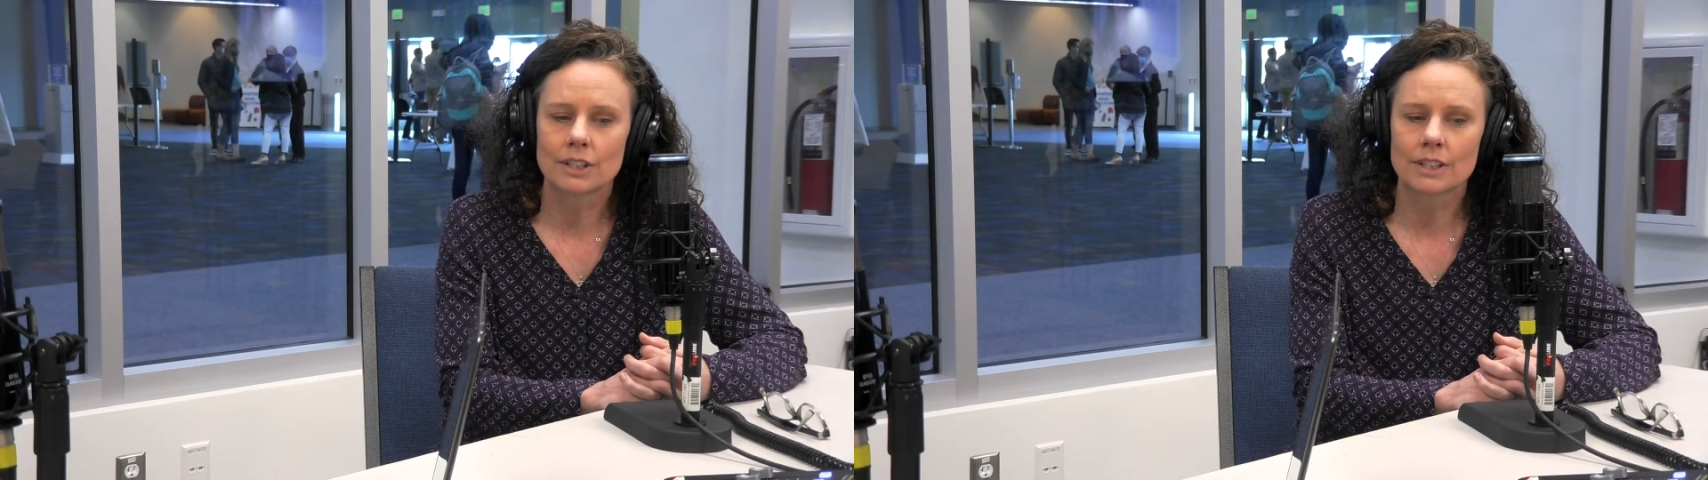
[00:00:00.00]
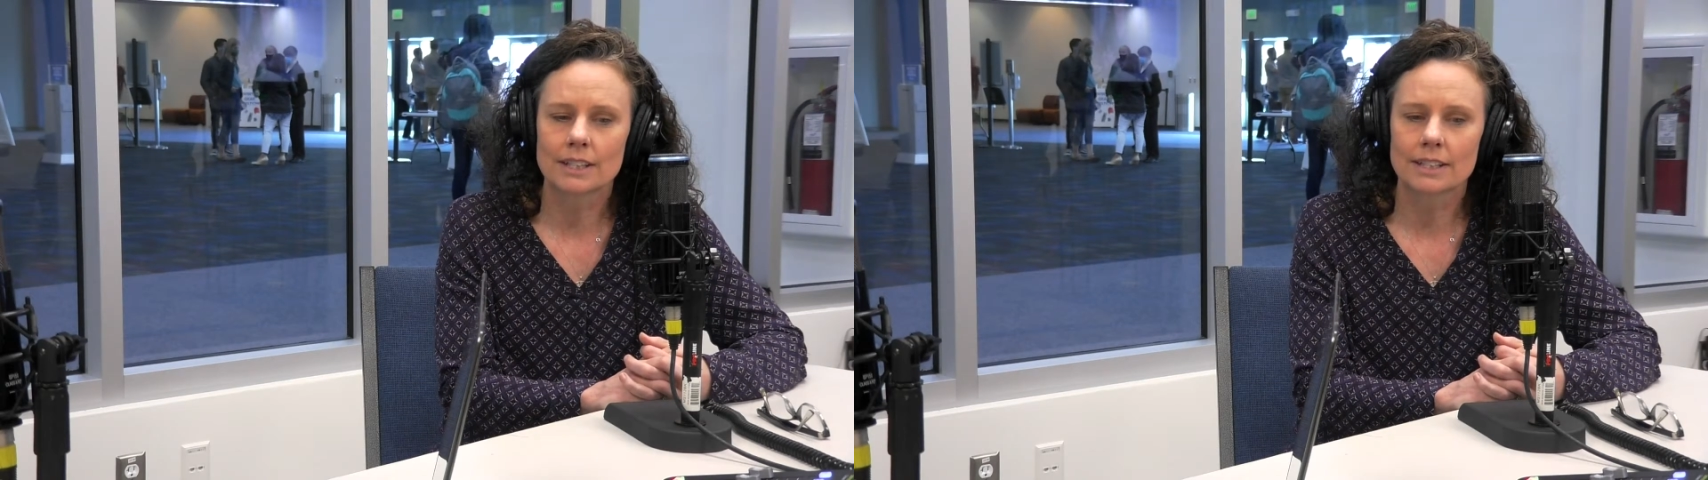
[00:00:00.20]

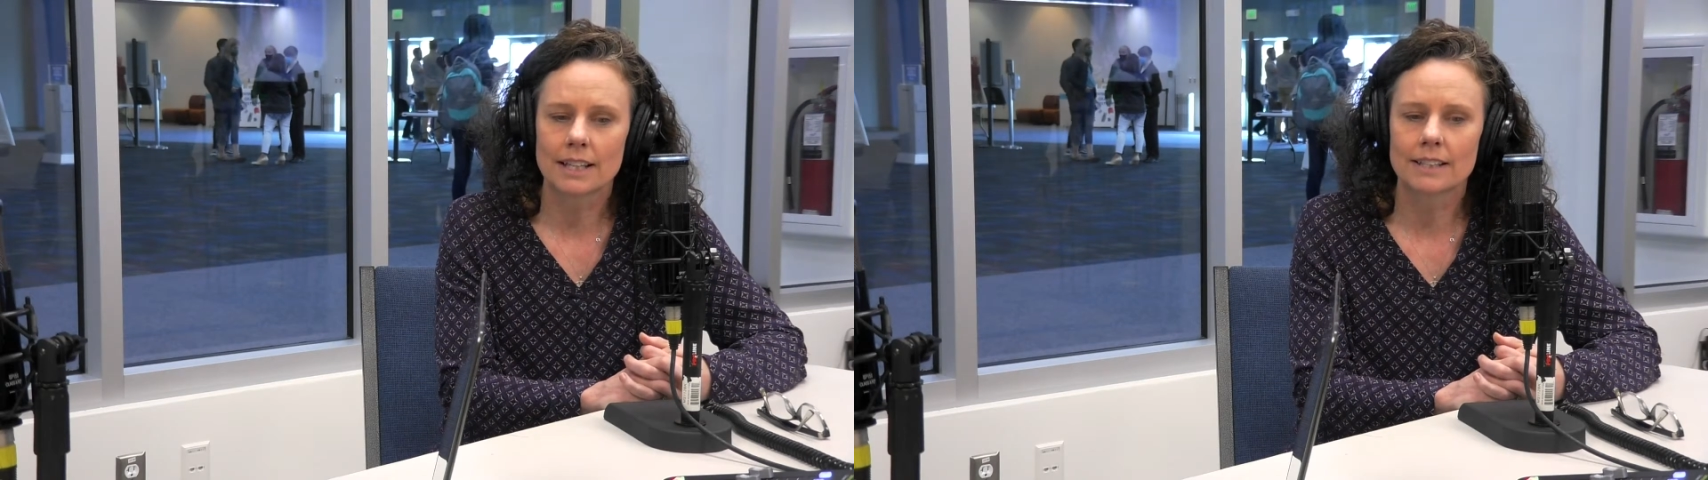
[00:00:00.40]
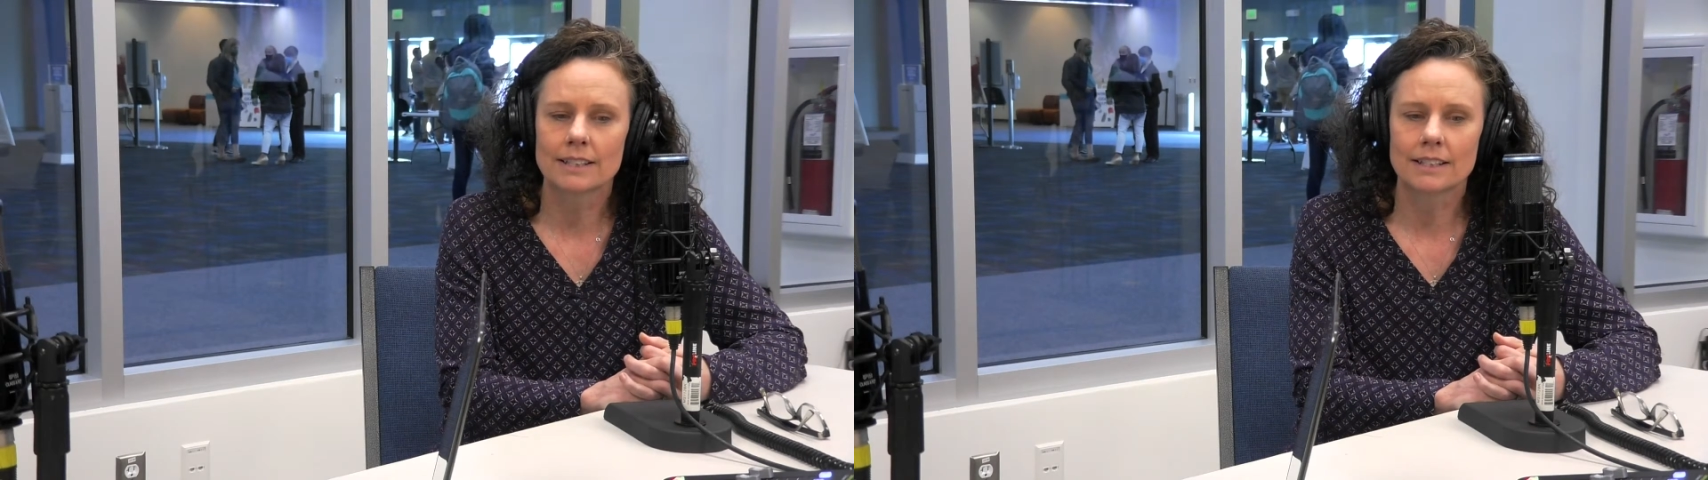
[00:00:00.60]
just a
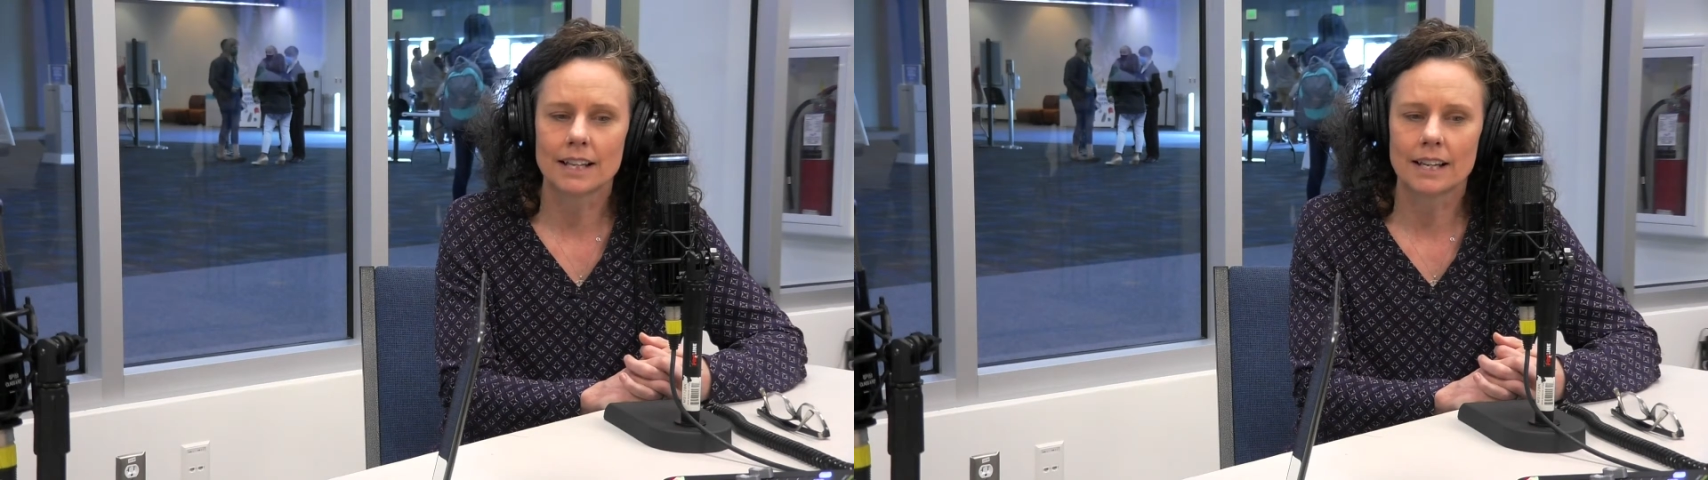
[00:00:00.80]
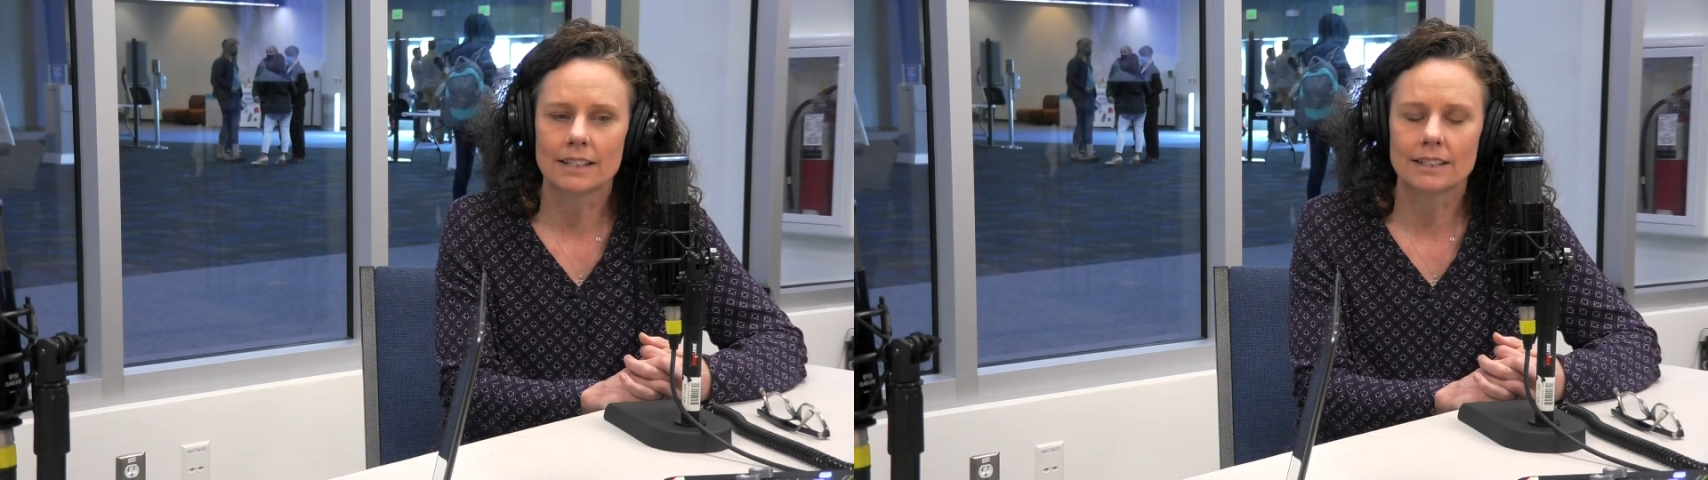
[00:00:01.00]
sense
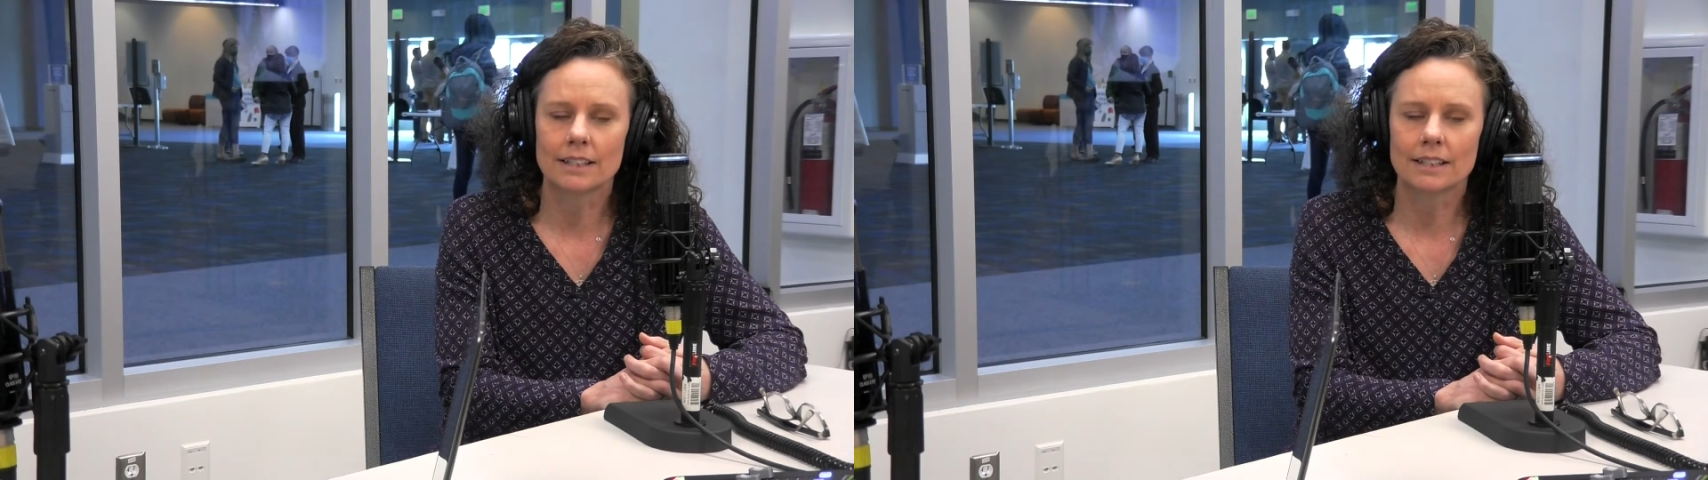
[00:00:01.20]
that